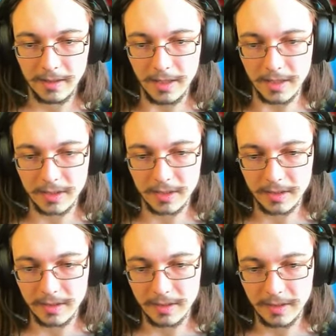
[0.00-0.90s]

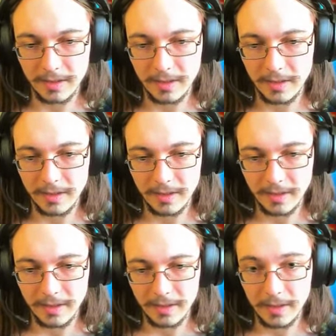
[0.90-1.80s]
Yes!
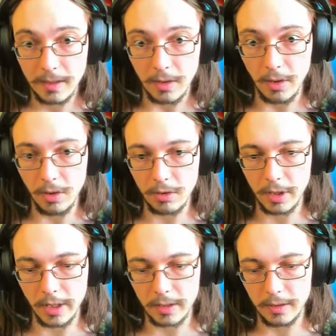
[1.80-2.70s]
Oh,
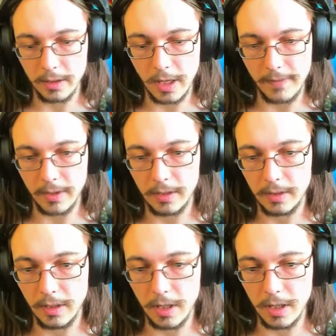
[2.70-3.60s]
clock! Lava!
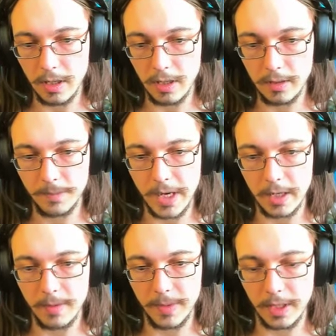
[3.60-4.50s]
Uh,
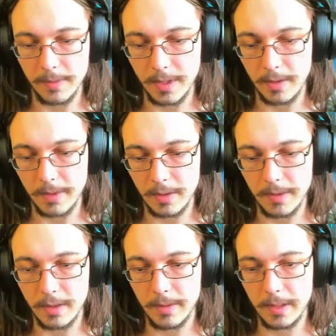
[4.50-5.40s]
back up, back up, back up, back up,
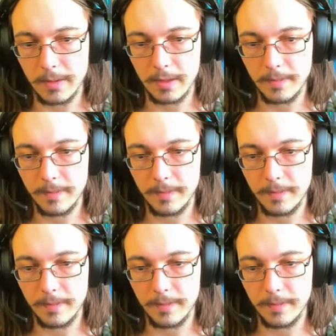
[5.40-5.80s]
back up, back up.